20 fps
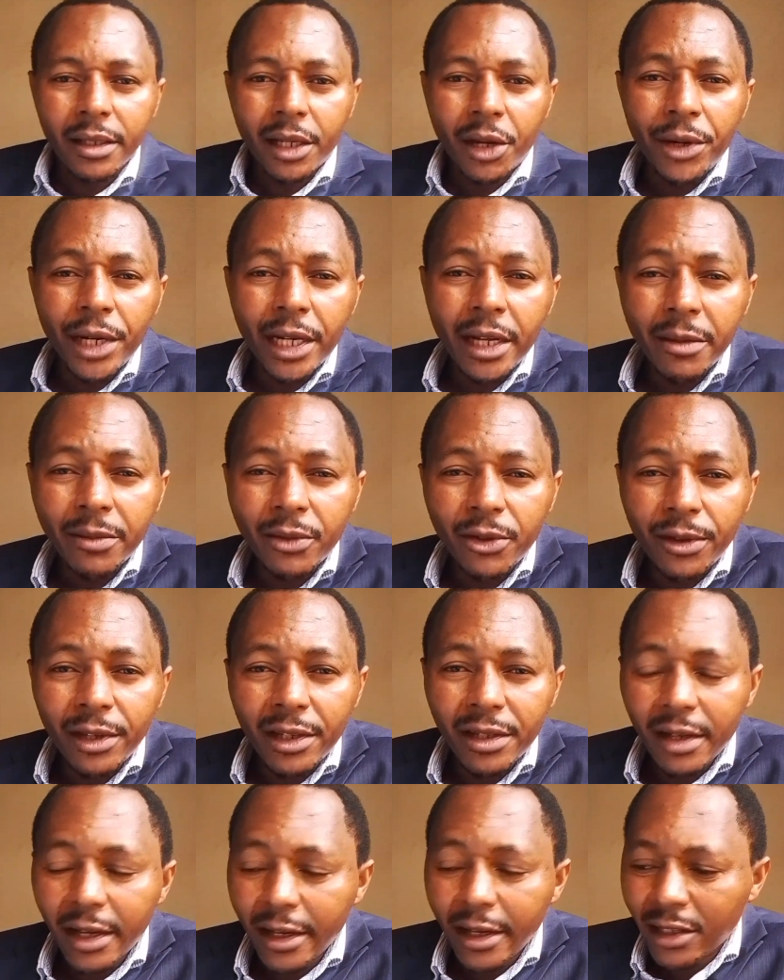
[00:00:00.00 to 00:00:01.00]
Welcome to
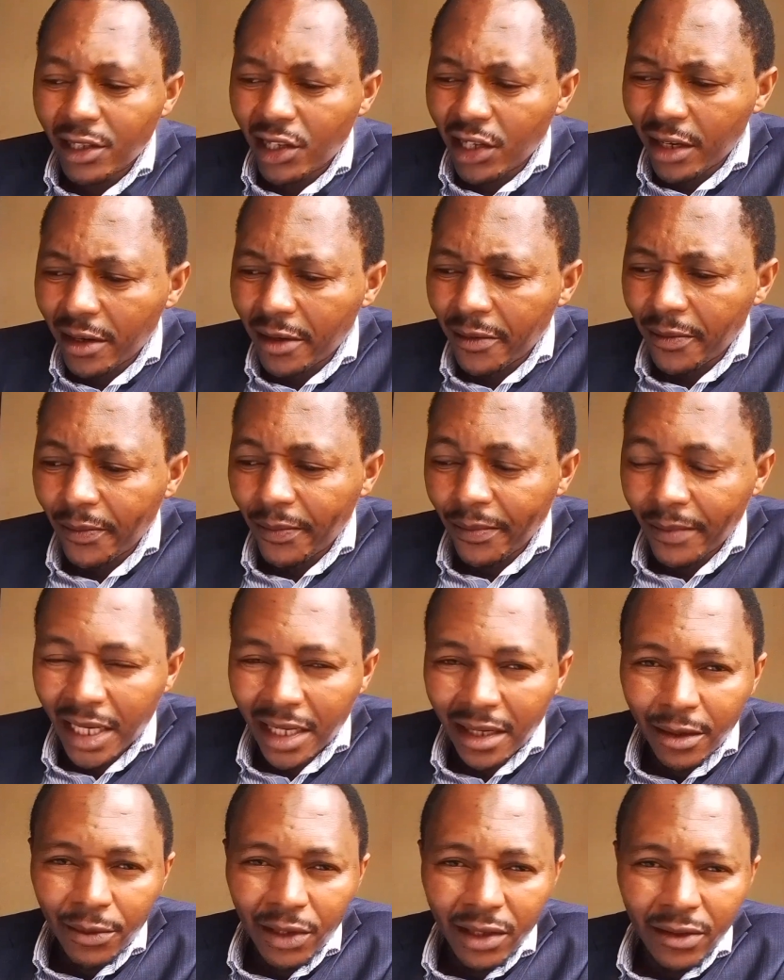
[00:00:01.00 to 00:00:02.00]
this lecture. My
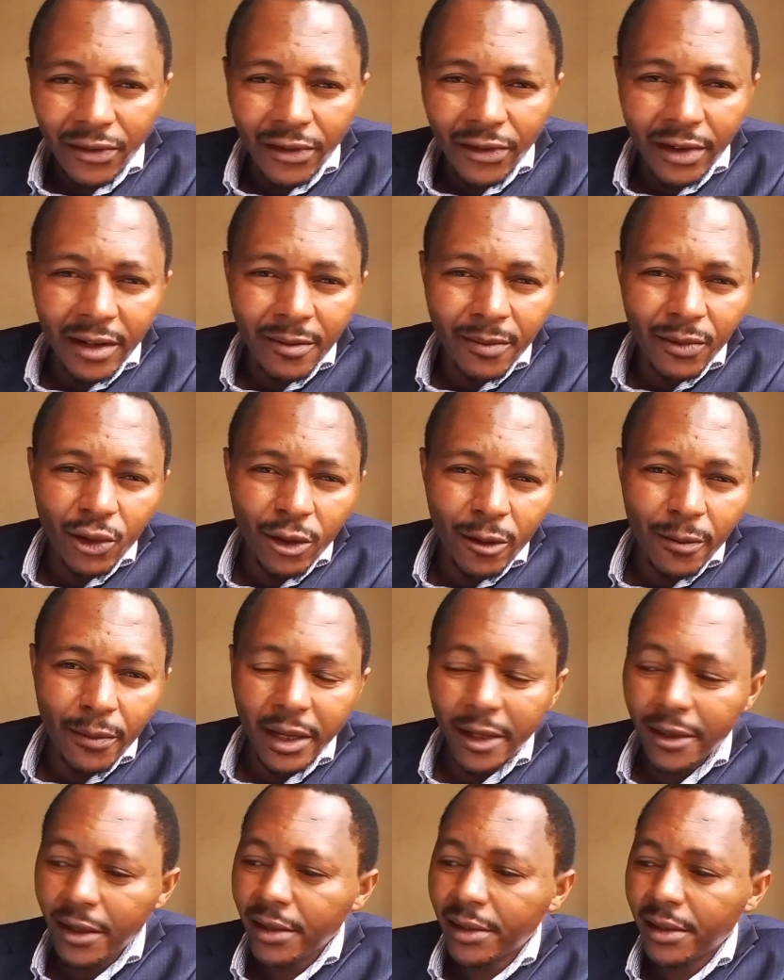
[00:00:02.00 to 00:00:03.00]
name is Fred
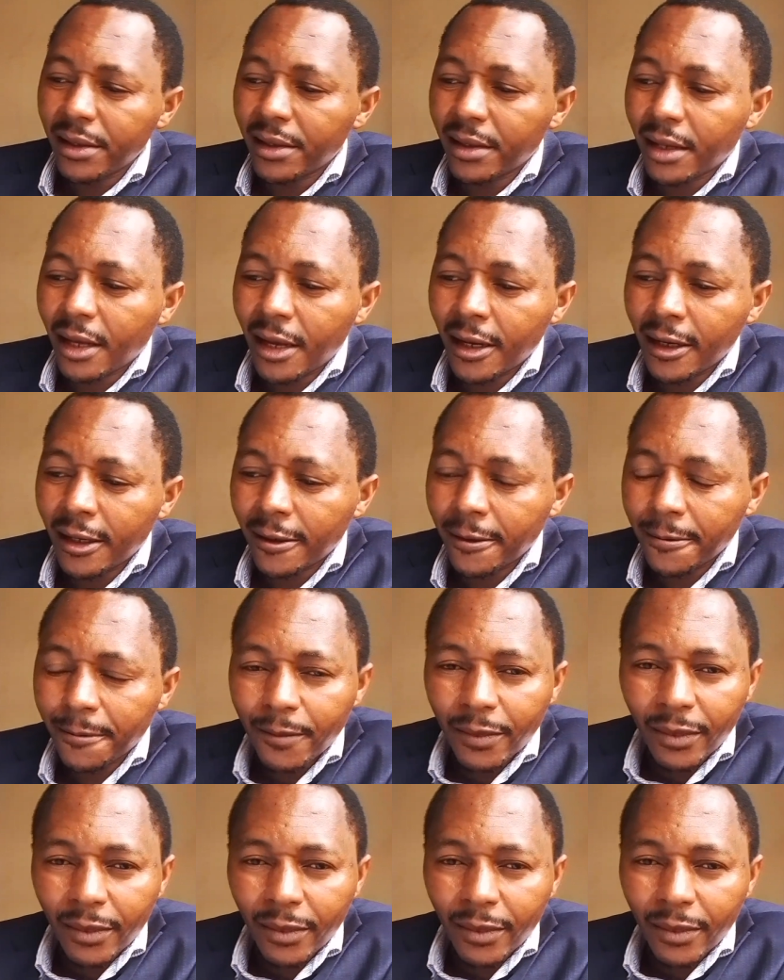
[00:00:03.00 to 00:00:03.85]
Mjomba. This is an